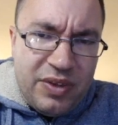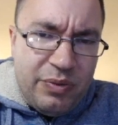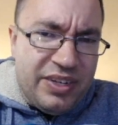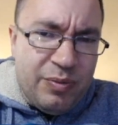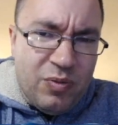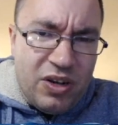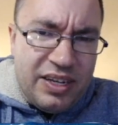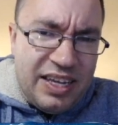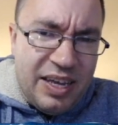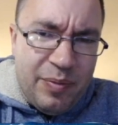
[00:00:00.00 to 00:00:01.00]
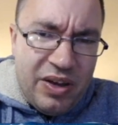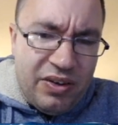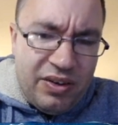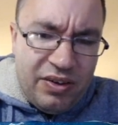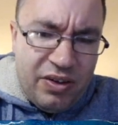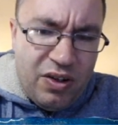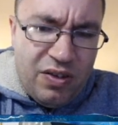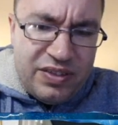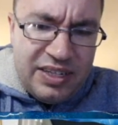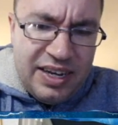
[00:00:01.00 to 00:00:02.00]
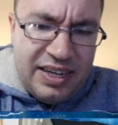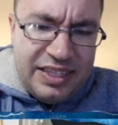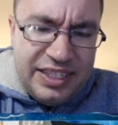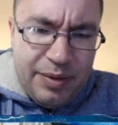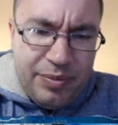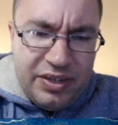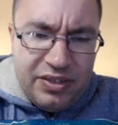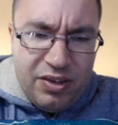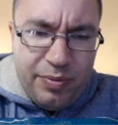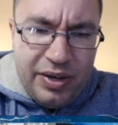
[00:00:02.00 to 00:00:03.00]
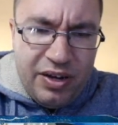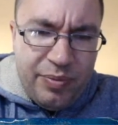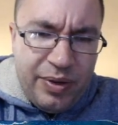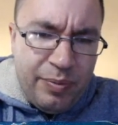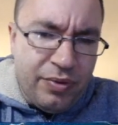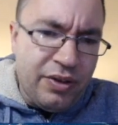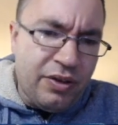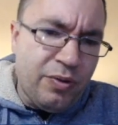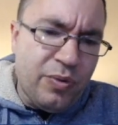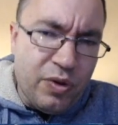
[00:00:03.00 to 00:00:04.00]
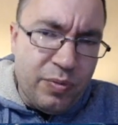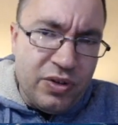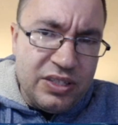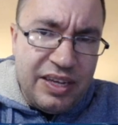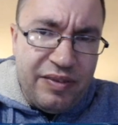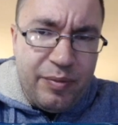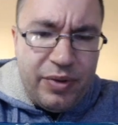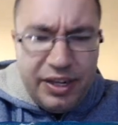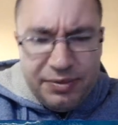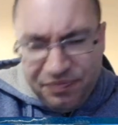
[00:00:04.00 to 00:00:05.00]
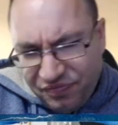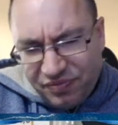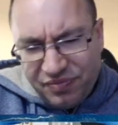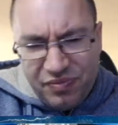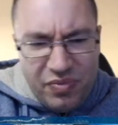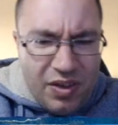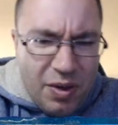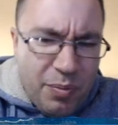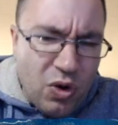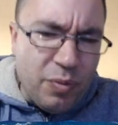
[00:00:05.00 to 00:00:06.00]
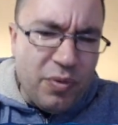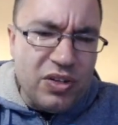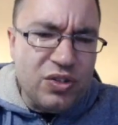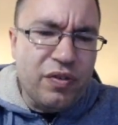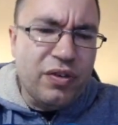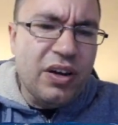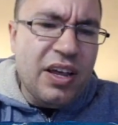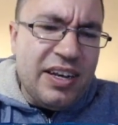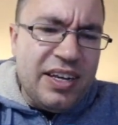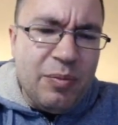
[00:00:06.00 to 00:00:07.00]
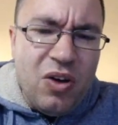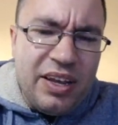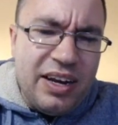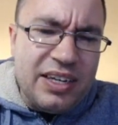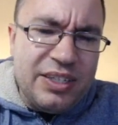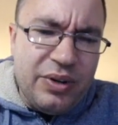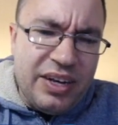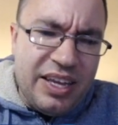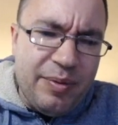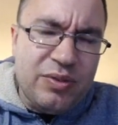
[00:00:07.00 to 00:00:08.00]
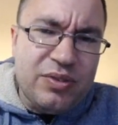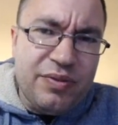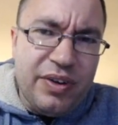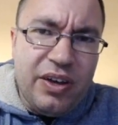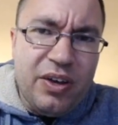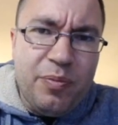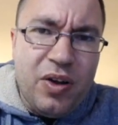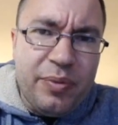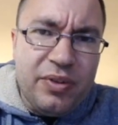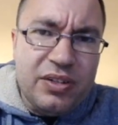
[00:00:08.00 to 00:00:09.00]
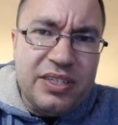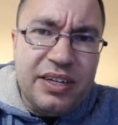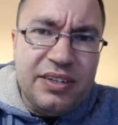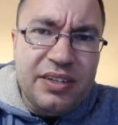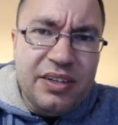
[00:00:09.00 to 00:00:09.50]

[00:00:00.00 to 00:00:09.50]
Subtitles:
And when Team Rocket came out and all of a sudden it had the Japanese hollow pattern, people thought, oh, Pokemon's saving money. Pokemon's over. Team Rocket actually, when it came out, was a very unpopular set.